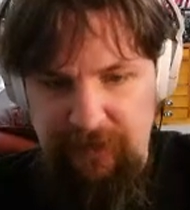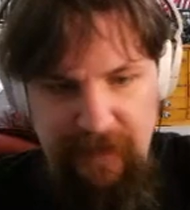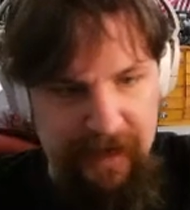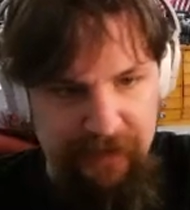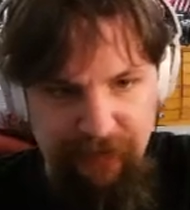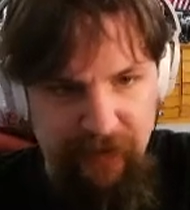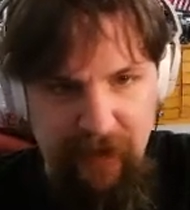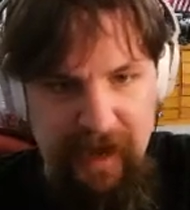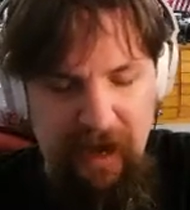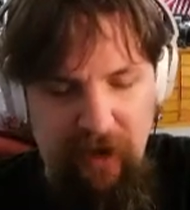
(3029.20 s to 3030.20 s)
I don't
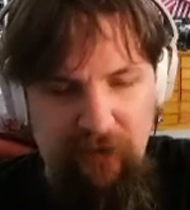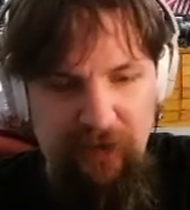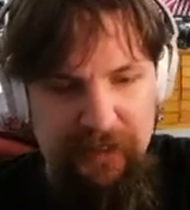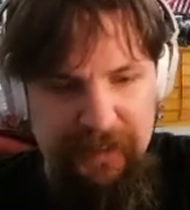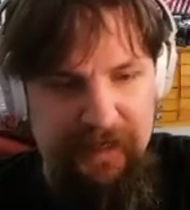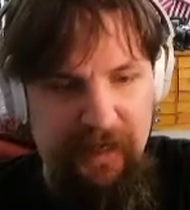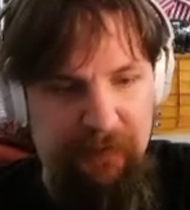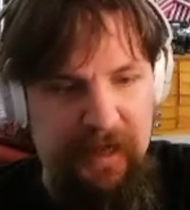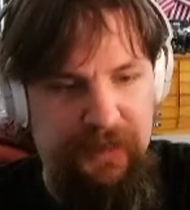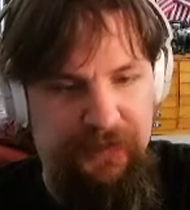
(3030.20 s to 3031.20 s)
know how, again, I
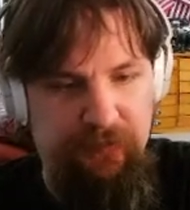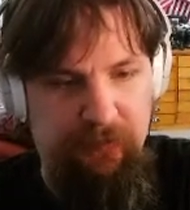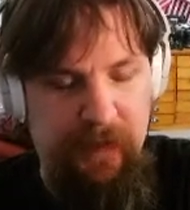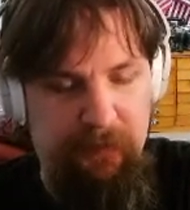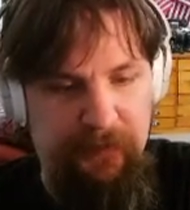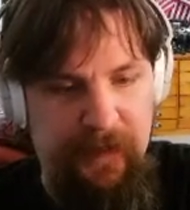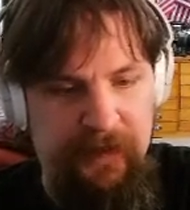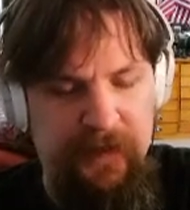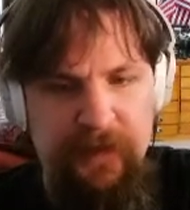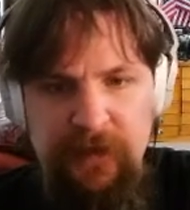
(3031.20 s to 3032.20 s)
managed to remember
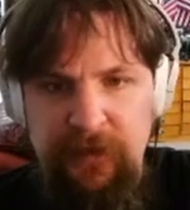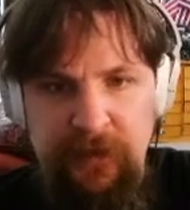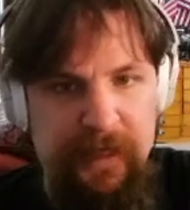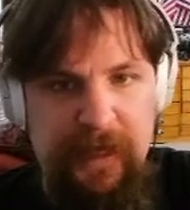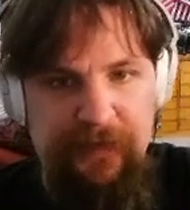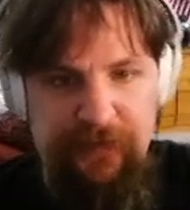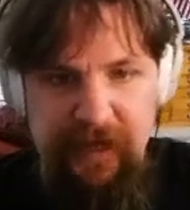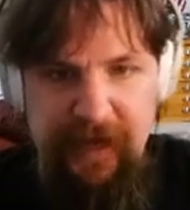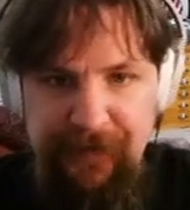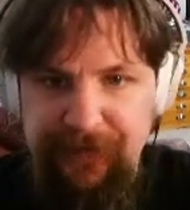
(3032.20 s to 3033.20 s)
that. Like I
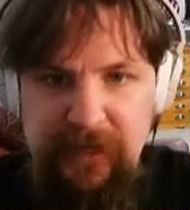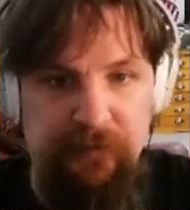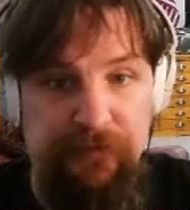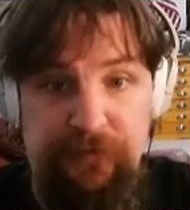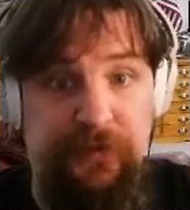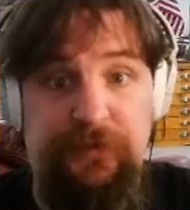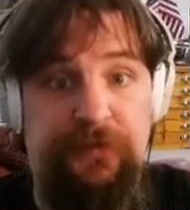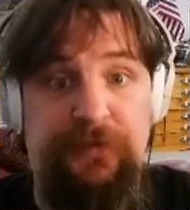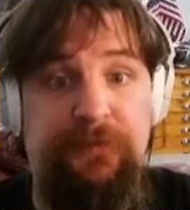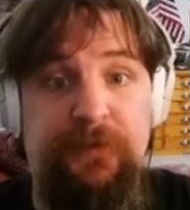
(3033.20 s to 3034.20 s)
said, I think it was
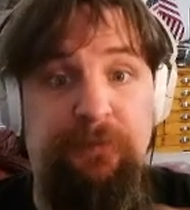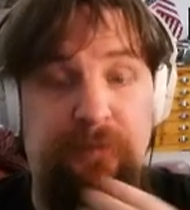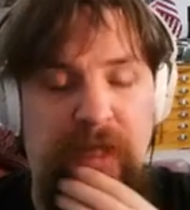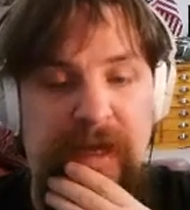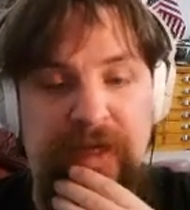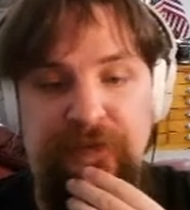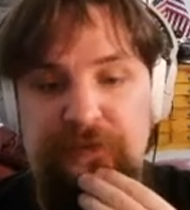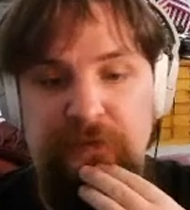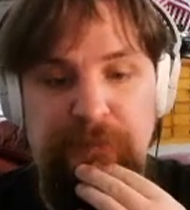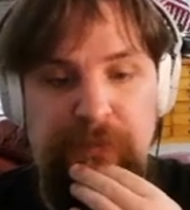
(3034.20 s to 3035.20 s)
just the plain and
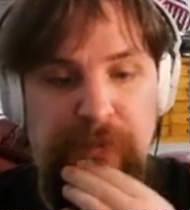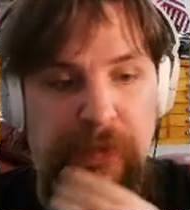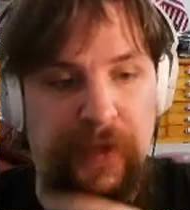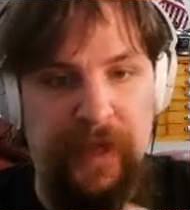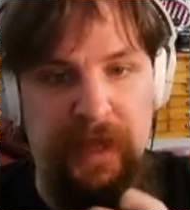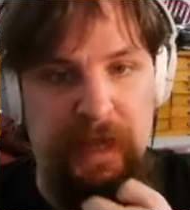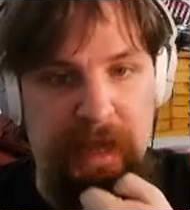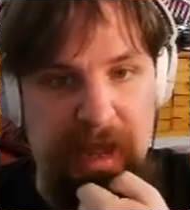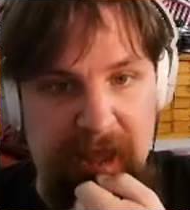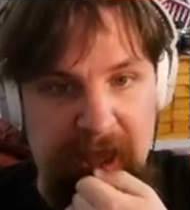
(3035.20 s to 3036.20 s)
simple
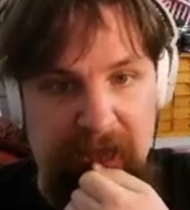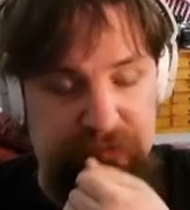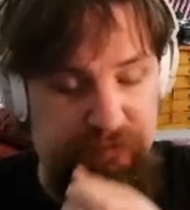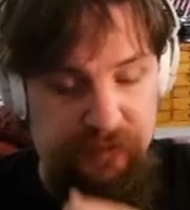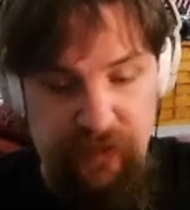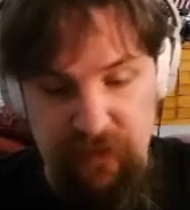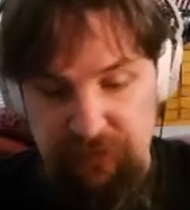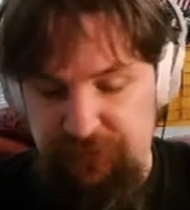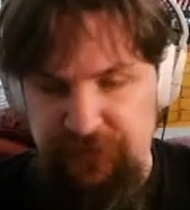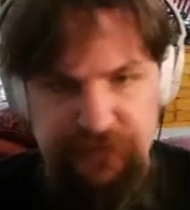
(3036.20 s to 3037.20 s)
act
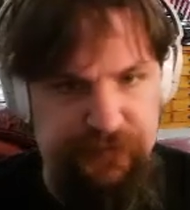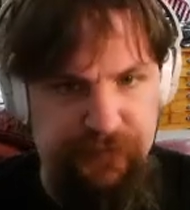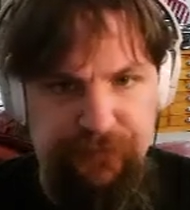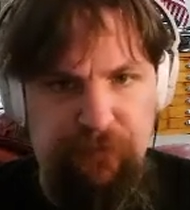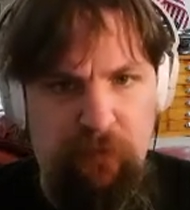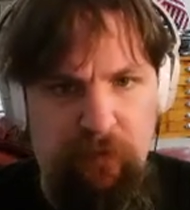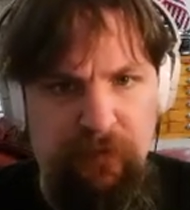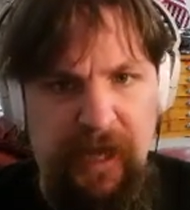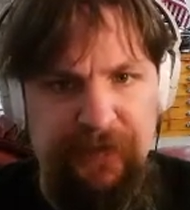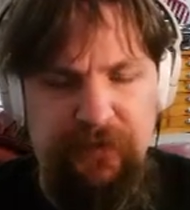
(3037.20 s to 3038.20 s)
of just
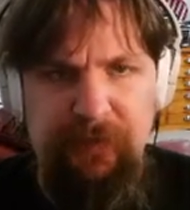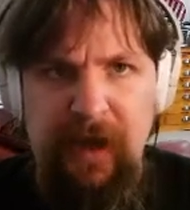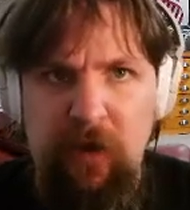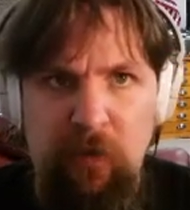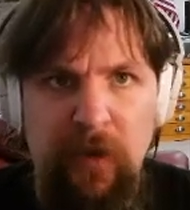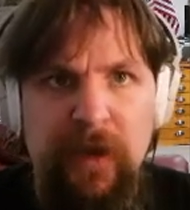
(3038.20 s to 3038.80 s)
the I somehow